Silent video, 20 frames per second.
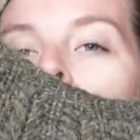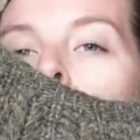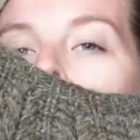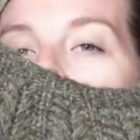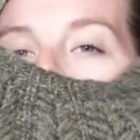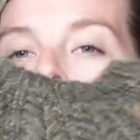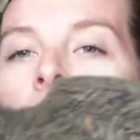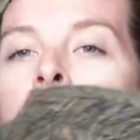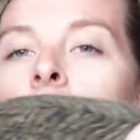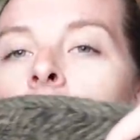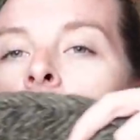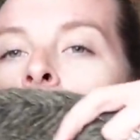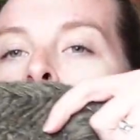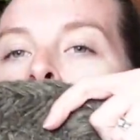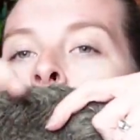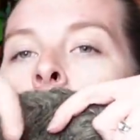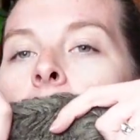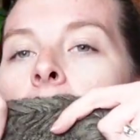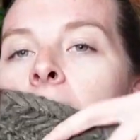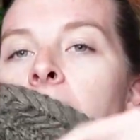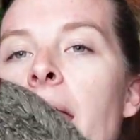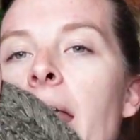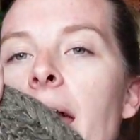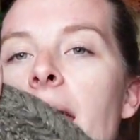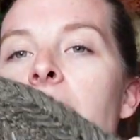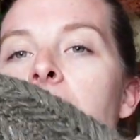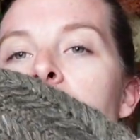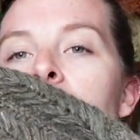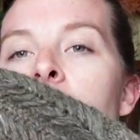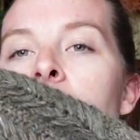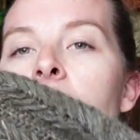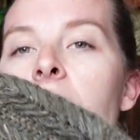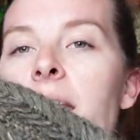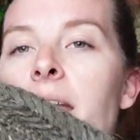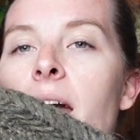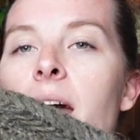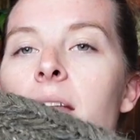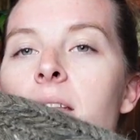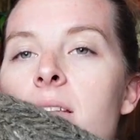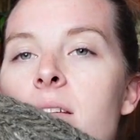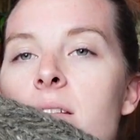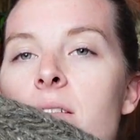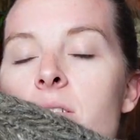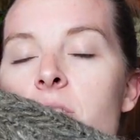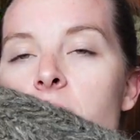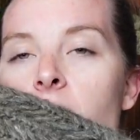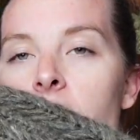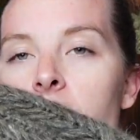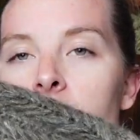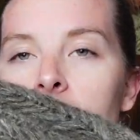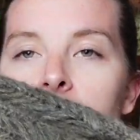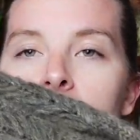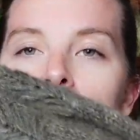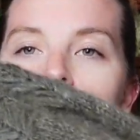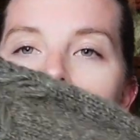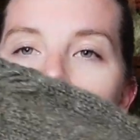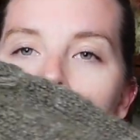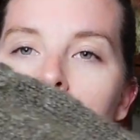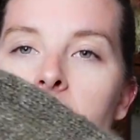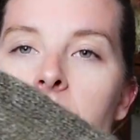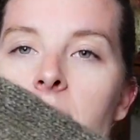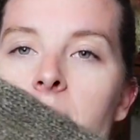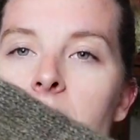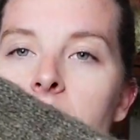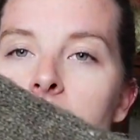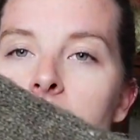the one arm, and I had not yet started the second